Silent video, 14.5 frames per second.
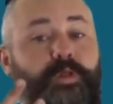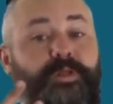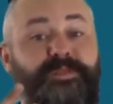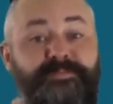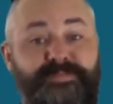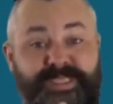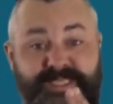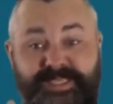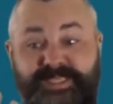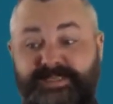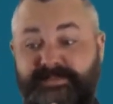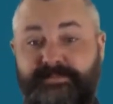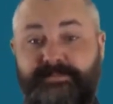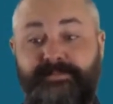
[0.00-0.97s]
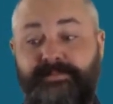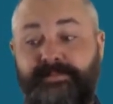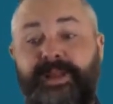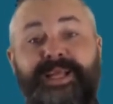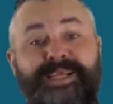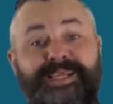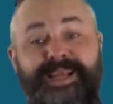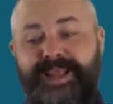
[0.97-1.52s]
Stage 4.
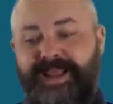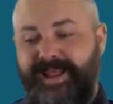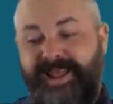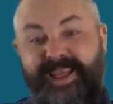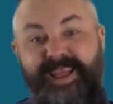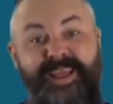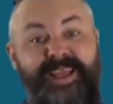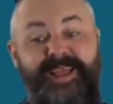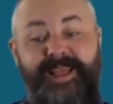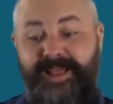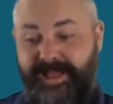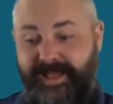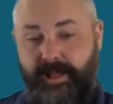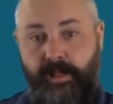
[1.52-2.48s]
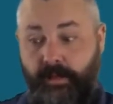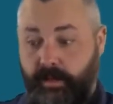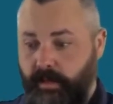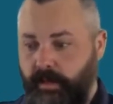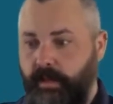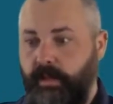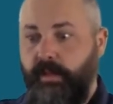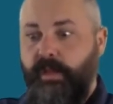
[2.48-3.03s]
The risk for a
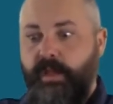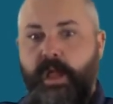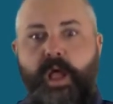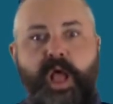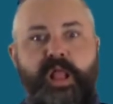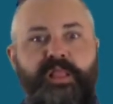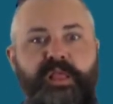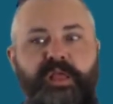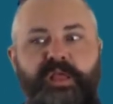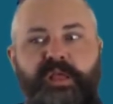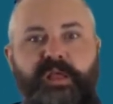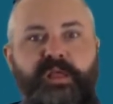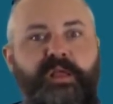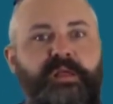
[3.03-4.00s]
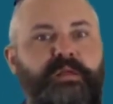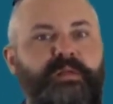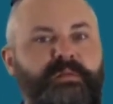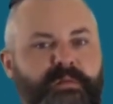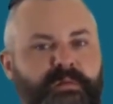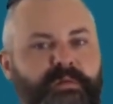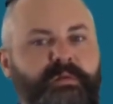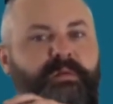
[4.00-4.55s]
pandemic has greatly increased but
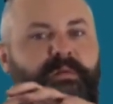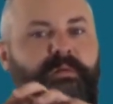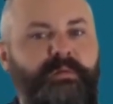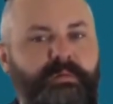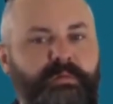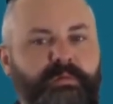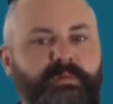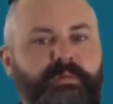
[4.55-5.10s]
not certain.